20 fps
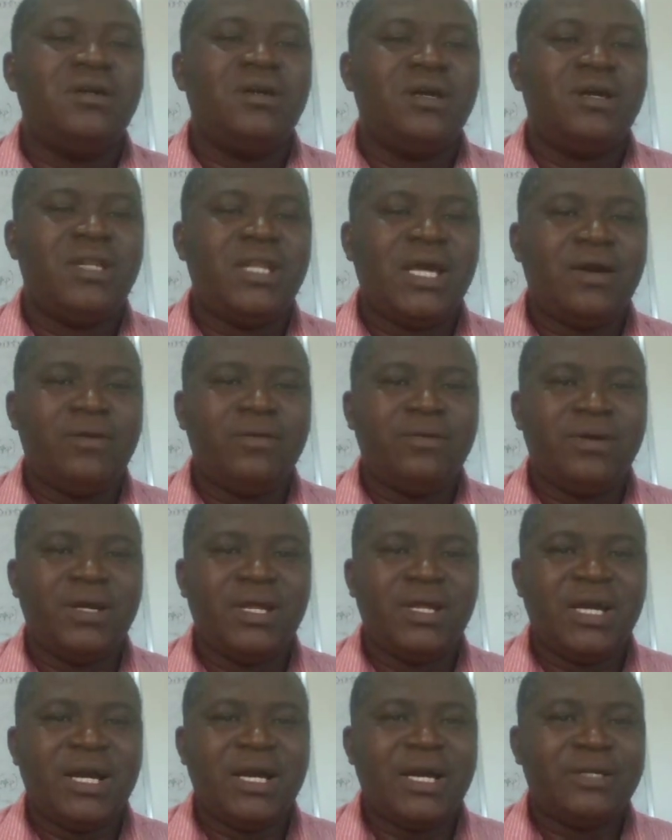now.
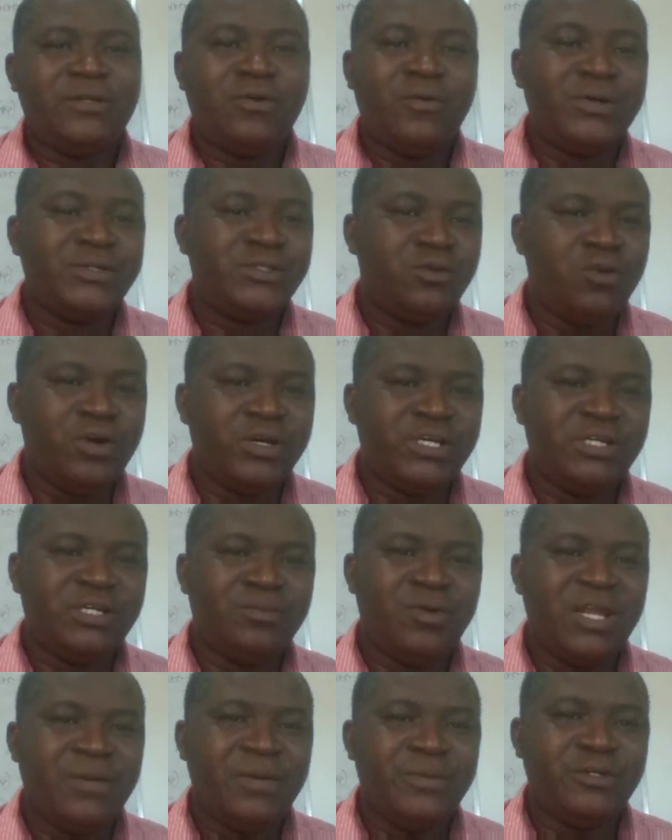I don't want to log in,
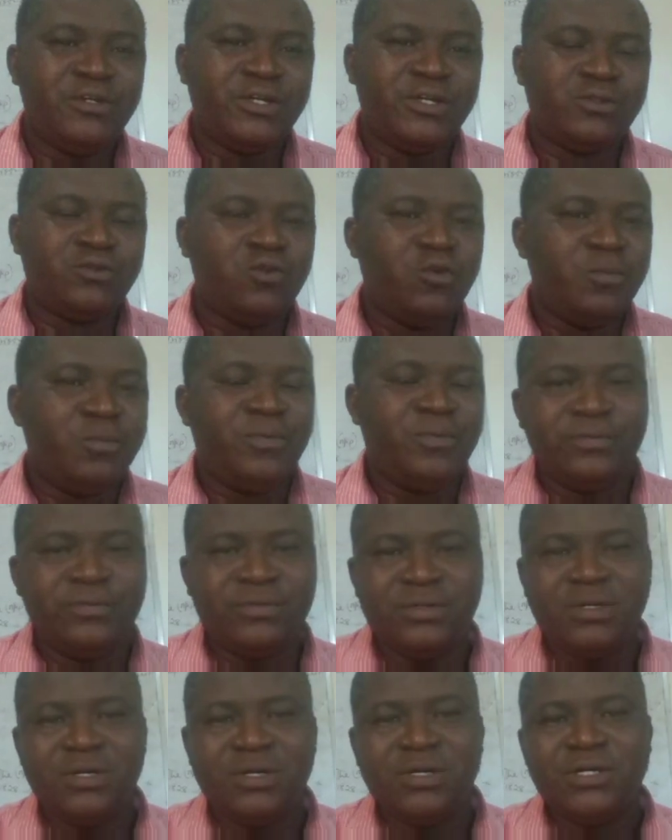but let me just open.
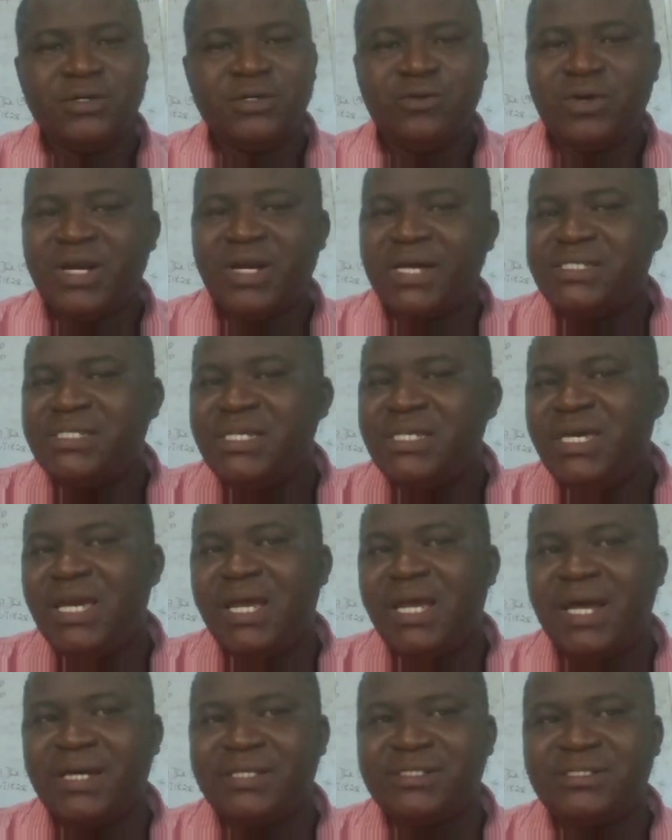You can see
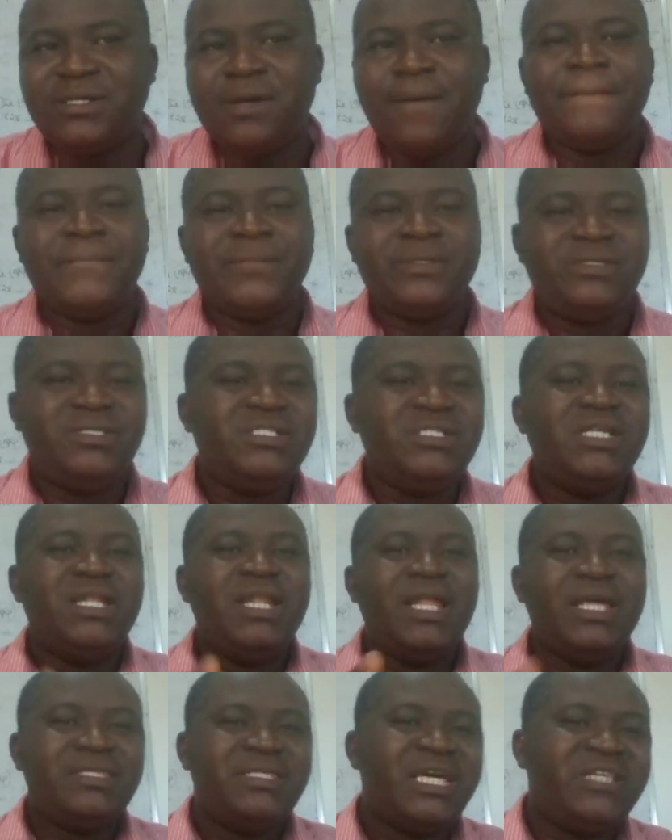here that this is the
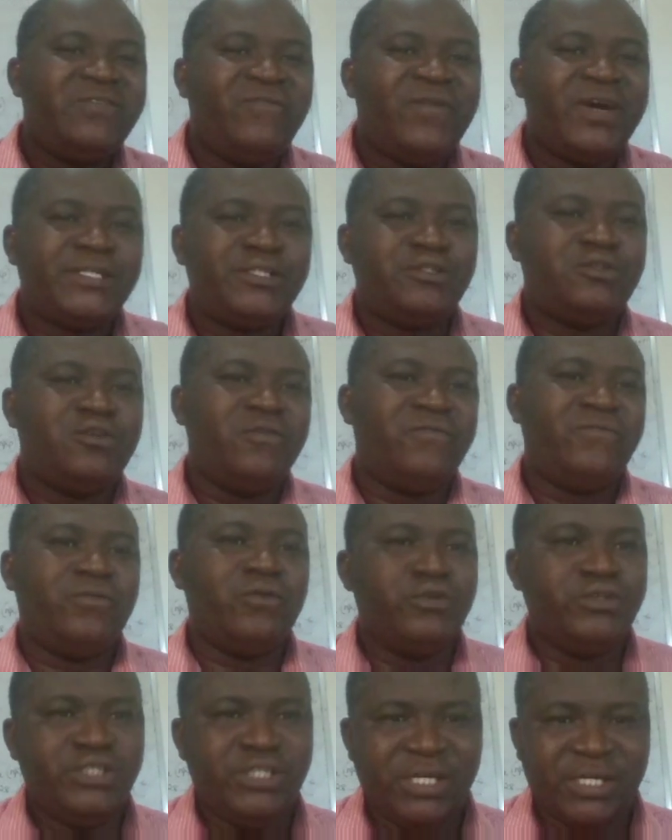latest version of
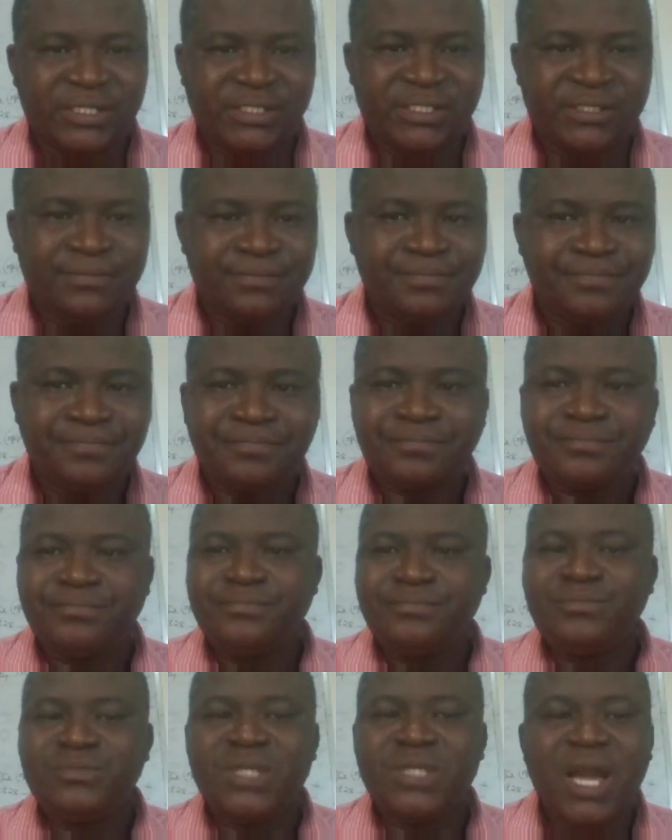O.J.S.
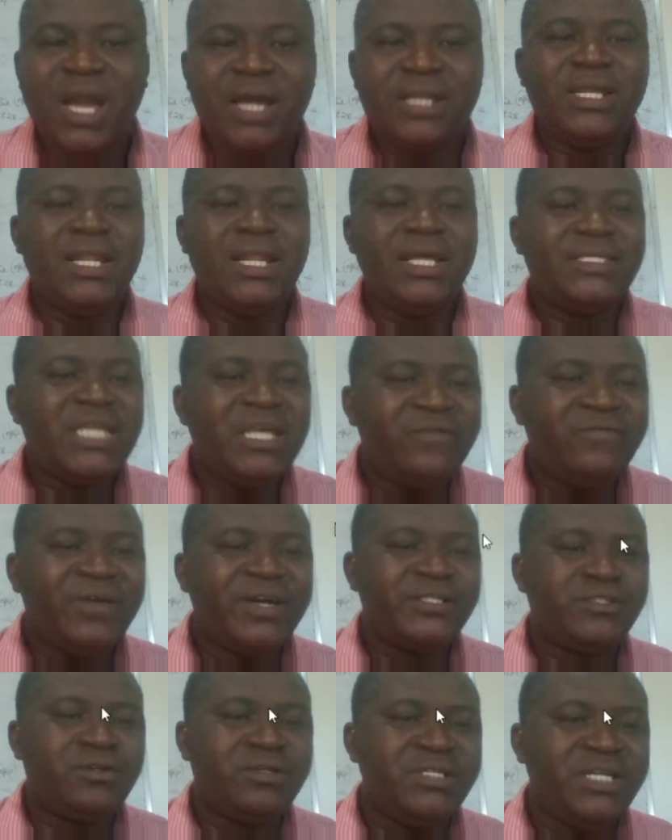And the latest
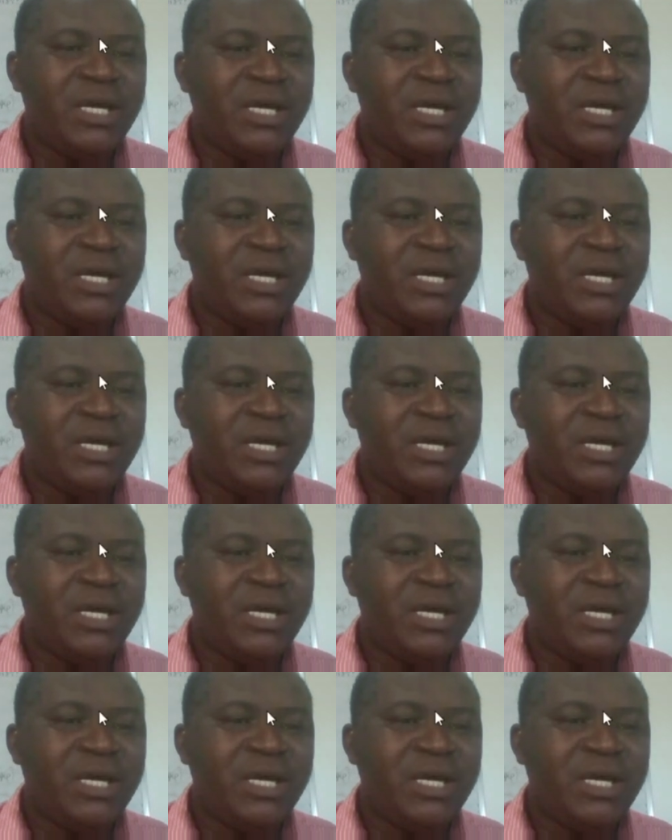version here,